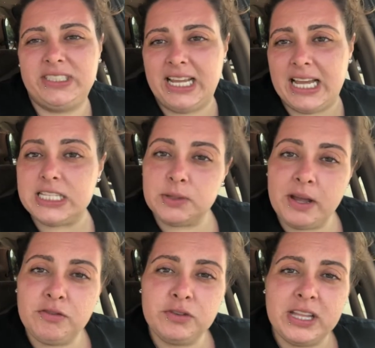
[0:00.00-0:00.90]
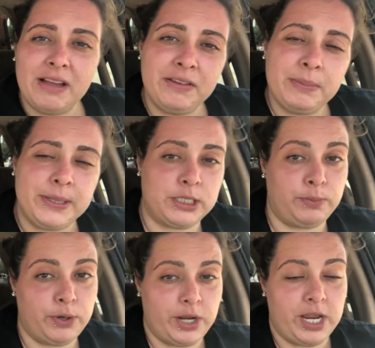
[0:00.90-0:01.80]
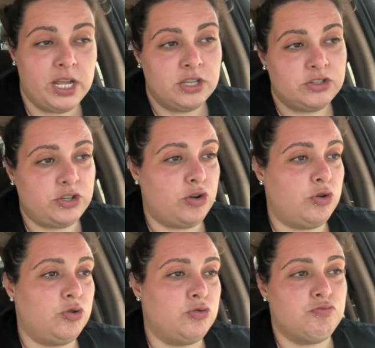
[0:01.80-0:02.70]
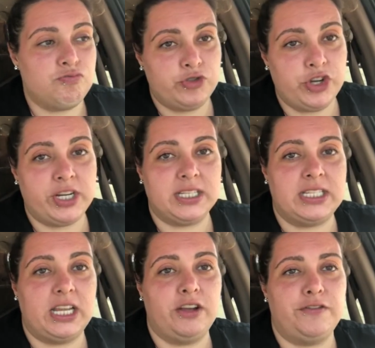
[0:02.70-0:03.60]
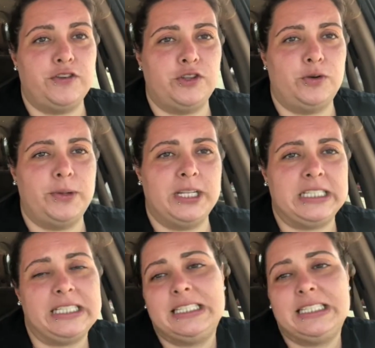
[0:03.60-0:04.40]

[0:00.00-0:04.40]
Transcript: yeah, so I don't really have any place to put it, so they're gonna stay here for a little bit,